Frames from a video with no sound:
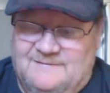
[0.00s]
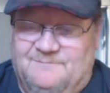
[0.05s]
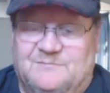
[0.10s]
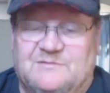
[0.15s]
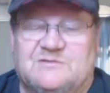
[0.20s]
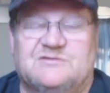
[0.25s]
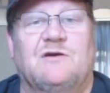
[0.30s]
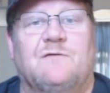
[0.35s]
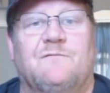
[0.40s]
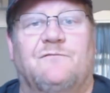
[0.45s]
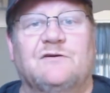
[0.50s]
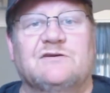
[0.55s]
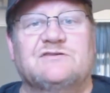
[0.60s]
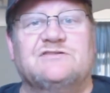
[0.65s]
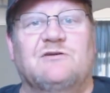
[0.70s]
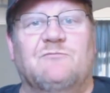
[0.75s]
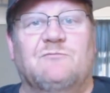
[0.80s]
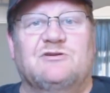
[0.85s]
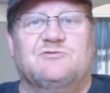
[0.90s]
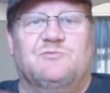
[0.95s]
so first
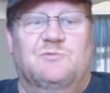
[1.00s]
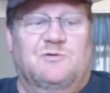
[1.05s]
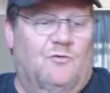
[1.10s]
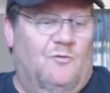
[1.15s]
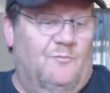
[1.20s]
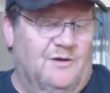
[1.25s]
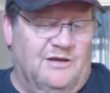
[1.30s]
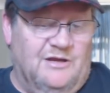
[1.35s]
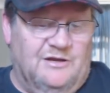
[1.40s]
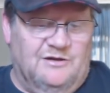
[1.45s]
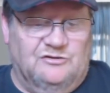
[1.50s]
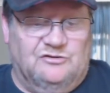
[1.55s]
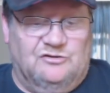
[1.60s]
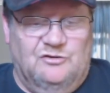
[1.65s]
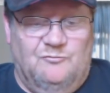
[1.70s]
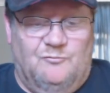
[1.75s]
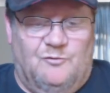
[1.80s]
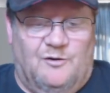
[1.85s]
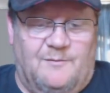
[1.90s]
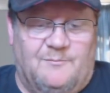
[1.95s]
thing which we're normally going to
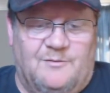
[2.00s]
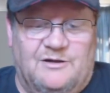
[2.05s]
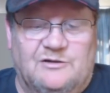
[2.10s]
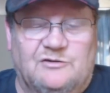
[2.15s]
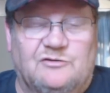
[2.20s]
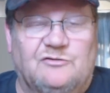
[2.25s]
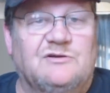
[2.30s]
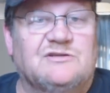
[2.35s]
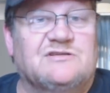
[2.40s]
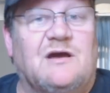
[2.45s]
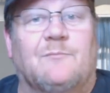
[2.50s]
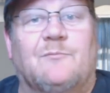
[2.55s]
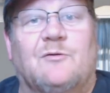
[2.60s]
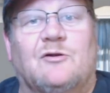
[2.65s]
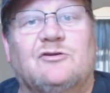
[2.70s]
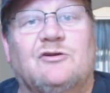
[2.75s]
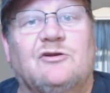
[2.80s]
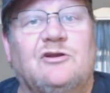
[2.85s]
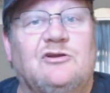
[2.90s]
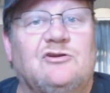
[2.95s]
do, what I'm going to do is I'm not
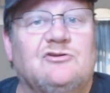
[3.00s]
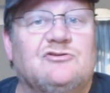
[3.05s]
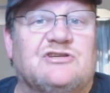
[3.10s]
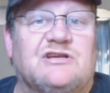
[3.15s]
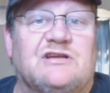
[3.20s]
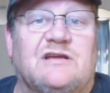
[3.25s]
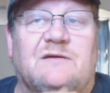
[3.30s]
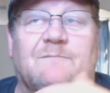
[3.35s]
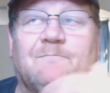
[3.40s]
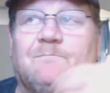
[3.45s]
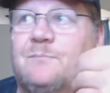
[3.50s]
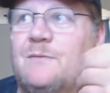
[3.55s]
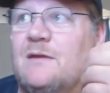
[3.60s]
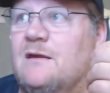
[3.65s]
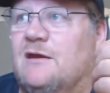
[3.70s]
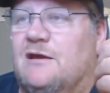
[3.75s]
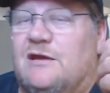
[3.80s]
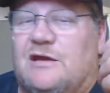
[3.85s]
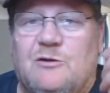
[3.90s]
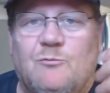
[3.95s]
going to use,
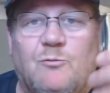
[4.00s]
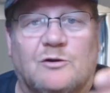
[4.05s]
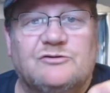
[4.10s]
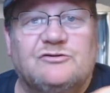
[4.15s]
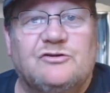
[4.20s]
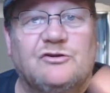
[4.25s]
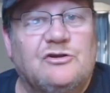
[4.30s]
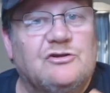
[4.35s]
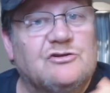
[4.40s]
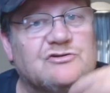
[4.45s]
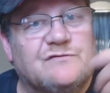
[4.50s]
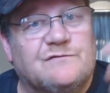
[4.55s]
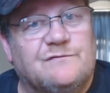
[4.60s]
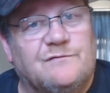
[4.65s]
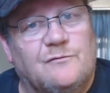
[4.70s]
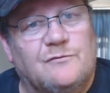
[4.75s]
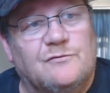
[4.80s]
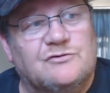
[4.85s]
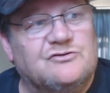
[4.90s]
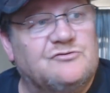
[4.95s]
he wanted to use
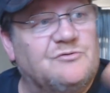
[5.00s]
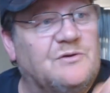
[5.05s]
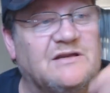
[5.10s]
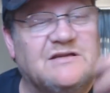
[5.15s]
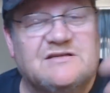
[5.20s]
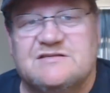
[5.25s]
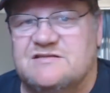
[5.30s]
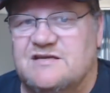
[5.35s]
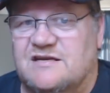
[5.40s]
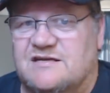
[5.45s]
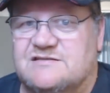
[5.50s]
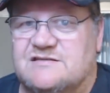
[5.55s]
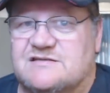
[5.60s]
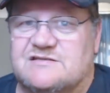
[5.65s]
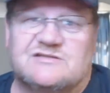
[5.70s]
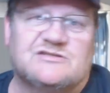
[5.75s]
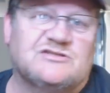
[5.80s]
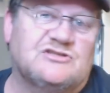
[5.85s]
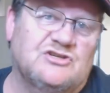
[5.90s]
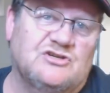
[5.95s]
4
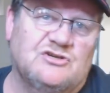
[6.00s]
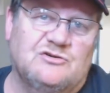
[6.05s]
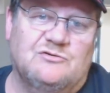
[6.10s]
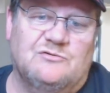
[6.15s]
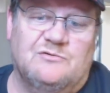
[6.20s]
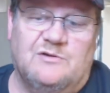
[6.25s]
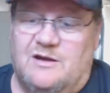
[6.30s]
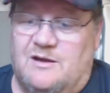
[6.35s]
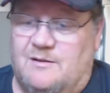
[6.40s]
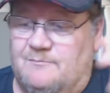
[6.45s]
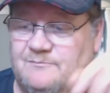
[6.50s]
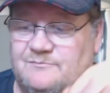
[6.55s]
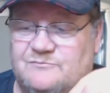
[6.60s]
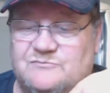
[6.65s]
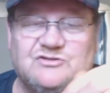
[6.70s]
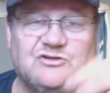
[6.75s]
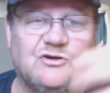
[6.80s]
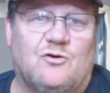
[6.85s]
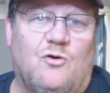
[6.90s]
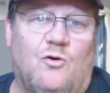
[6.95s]
26s
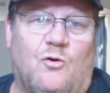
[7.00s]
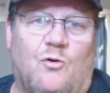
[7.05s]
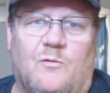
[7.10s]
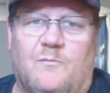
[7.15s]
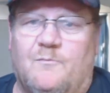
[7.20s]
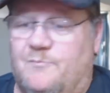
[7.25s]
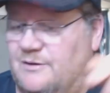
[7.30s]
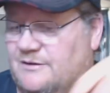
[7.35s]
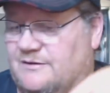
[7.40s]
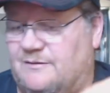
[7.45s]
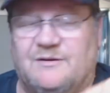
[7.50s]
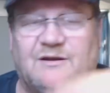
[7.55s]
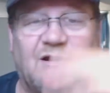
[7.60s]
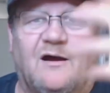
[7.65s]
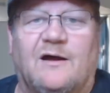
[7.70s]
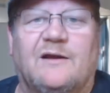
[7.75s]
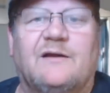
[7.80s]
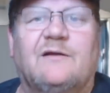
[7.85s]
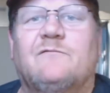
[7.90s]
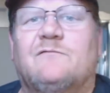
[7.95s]
to core, but I mean
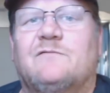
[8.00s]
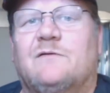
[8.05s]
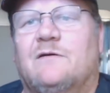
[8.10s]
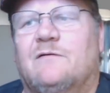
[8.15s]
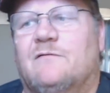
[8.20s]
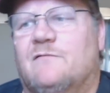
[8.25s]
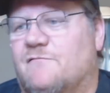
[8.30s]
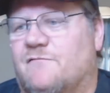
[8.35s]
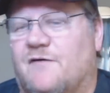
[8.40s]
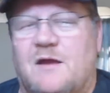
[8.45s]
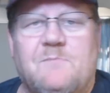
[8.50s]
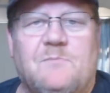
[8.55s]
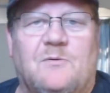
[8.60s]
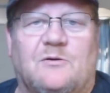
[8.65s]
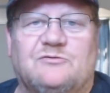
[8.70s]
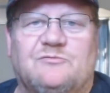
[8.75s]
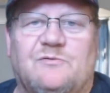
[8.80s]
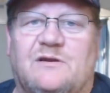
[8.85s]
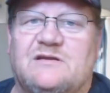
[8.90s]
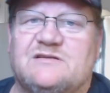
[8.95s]
I don't vape
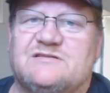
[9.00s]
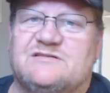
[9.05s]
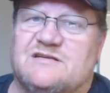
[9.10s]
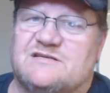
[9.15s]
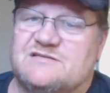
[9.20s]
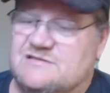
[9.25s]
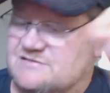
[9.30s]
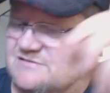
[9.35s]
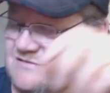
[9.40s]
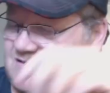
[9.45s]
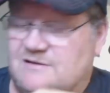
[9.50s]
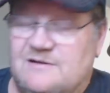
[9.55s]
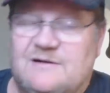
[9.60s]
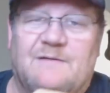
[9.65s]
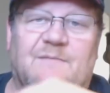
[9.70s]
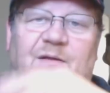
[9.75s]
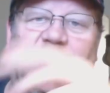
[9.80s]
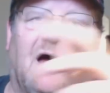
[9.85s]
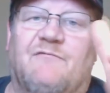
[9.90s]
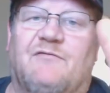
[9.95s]
on 26s,
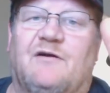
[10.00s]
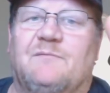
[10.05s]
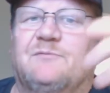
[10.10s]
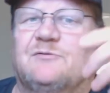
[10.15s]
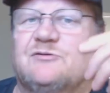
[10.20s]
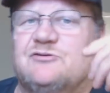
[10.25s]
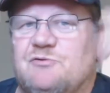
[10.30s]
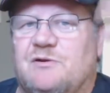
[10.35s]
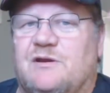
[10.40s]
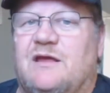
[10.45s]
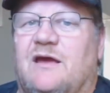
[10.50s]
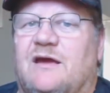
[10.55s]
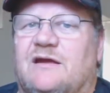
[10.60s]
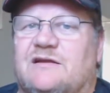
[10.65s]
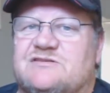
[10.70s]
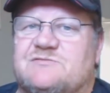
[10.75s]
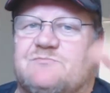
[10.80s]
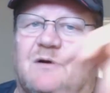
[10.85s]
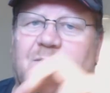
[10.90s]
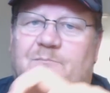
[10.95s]
I vape on
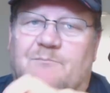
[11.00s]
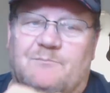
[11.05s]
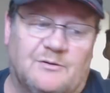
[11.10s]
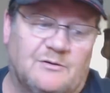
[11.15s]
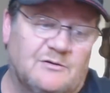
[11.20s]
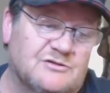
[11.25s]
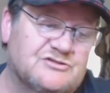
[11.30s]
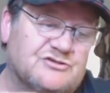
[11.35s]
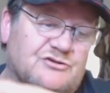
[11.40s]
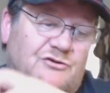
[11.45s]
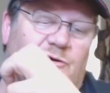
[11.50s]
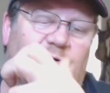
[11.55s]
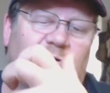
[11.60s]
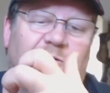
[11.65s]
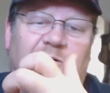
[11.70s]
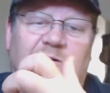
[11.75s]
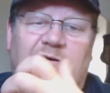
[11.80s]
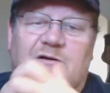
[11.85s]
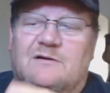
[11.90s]
28s. My builds are